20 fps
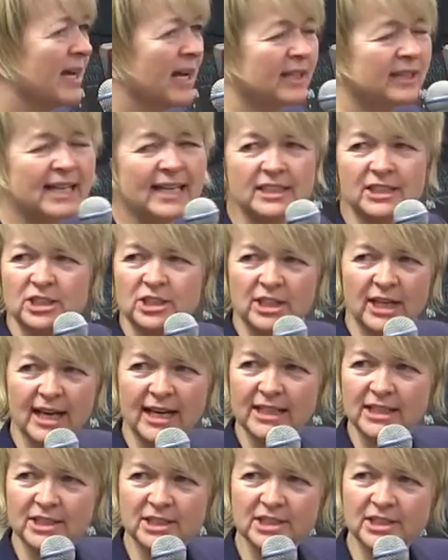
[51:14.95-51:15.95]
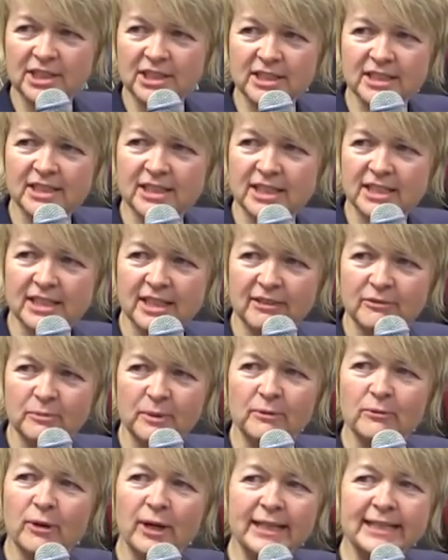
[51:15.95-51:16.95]
and that's changed just since I've
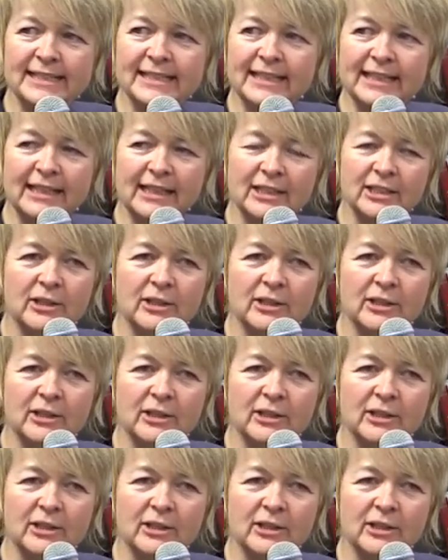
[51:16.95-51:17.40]
been writing.